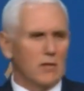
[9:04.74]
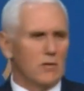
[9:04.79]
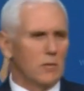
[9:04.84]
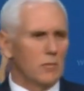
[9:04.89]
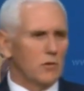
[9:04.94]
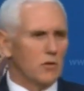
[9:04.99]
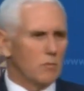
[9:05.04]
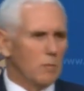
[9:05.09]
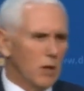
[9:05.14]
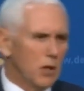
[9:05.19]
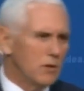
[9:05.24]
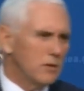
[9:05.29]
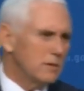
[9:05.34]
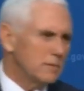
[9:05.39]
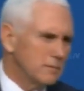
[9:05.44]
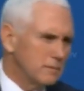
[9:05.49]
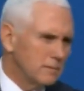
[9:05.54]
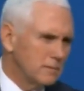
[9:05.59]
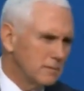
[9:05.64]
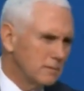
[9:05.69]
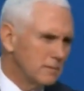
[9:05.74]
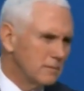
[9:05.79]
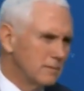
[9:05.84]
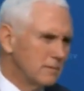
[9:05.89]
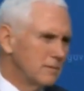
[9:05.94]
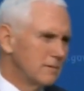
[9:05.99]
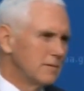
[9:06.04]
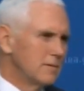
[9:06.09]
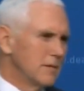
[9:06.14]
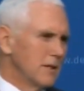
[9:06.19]
of them spoke,
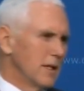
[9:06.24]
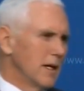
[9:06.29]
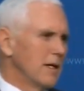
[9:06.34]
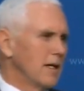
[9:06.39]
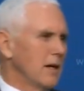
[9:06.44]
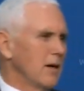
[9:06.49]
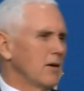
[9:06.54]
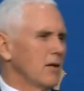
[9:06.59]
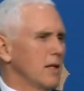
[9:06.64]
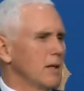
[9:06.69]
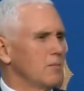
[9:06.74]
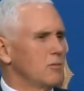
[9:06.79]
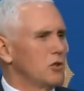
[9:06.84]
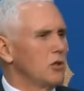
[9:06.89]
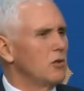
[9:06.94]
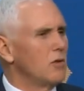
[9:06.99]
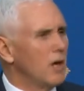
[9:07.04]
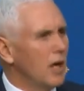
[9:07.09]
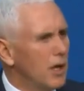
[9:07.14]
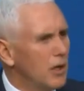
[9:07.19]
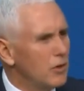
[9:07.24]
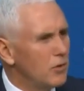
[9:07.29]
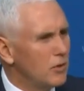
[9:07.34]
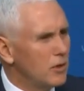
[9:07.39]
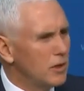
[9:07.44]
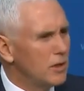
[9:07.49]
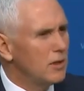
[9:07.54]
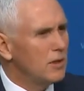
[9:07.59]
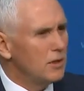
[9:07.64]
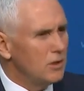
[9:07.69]
and I counted up
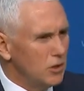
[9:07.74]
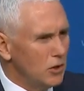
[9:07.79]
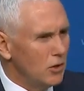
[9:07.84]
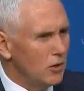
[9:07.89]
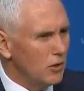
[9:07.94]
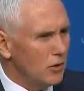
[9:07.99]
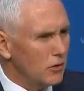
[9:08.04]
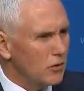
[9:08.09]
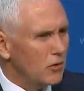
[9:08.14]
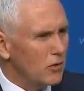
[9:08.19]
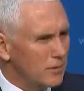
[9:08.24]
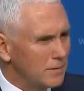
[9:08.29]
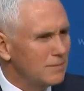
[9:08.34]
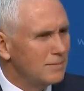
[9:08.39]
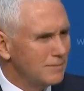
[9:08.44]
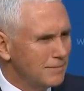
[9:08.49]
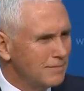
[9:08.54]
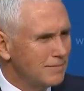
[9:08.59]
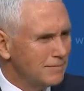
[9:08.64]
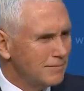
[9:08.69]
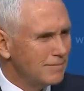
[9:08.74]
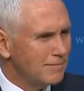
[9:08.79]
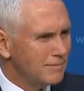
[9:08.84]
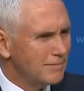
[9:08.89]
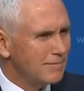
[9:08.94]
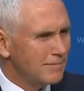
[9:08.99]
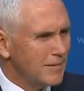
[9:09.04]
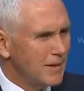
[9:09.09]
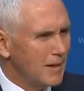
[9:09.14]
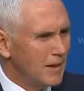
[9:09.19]
200 years.
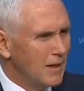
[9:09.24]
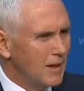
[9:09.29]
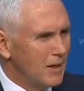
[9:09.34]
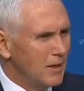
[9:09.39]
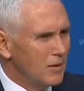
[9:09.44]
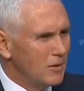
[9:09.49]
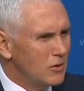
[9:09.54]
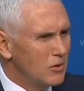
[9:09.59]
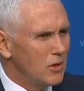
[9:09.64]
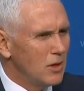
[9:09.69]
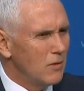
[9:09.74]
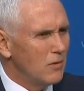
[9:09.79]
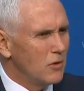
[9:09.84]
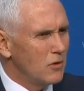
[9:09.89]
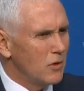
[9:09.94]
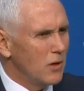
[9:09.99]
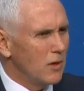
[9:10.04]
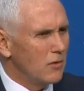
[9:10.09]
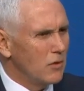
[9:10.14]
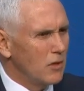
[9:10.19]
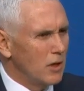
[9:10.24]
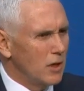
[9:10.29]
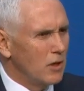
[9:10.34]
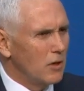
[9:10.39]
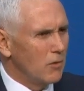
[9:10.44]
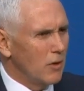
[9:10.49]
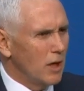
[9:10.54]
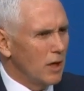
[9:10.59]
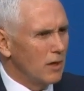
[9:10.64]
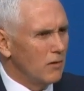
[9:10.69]
Would you give yourselves
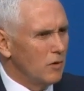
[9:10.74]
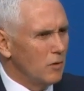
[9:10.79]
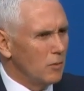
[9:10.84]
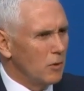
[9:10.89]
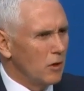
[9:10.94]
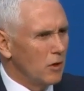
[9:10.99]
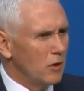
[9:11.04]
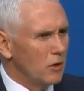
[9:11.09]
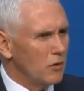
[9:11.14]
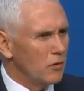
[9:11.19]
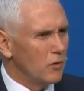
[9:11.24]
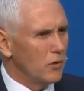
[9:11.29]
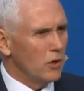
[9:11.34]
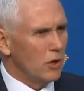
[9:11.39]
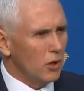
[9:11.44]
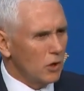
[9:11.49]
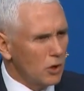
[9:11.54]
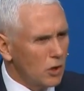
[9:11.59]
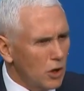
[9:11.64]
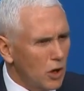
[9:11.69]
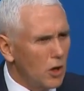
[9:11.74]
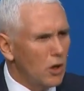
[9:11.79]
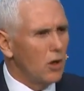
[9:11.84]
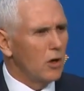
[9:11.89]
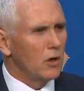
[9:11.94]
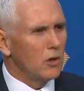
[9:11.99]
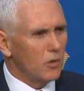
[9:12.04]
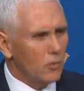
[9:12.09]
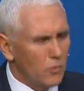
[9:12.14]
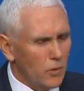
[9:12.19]
another round of applause for the
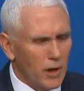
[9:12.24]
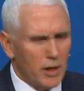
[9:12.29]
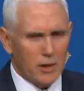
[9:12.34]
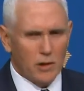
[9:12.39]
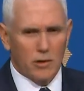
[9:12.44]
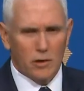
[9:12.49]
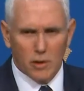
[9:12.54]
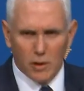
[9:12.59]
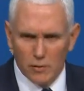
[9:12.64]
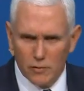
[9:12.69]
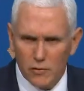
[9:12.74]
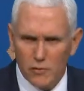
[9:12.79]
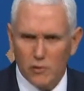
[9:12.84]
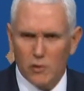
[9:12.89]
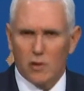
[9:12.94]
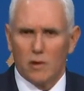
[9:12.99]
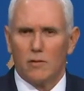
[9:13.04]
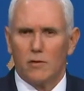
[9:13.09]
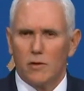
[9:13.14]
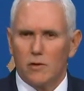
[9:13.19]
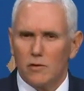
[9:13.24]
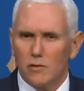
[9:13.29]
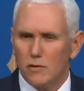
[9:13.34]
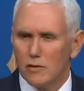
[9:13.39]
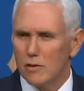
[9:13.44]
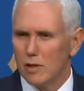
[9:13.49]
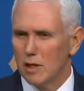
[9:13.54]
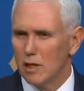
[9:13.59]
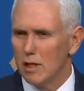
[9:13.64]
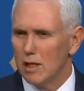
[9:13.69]
long record of service
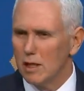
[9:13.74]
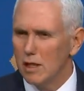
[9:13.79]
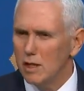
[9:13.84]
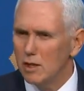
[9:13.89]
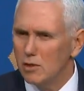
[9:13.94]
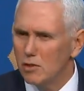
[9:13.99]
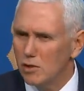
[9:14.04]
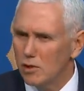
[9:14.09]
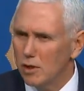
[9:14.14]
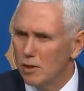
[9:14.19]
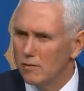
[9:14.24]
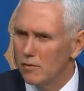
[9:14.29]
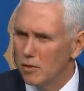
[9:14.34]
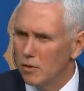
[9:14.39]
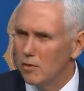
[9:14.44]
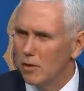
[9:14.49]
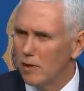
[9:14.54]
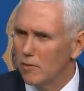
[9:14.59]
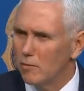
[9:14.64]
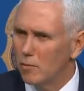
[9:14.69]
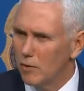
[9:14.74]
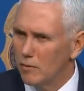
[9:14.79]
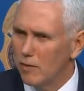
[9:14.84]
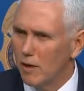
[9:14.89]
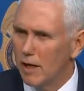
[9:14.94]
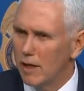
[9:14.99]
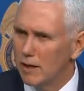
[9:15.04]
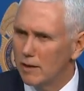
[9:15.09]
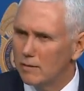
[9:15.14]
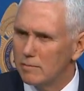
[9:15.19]
that each of you have
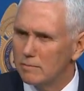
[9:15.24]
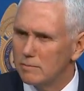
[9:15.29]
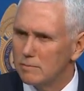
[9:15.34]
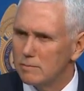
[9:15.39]
provided?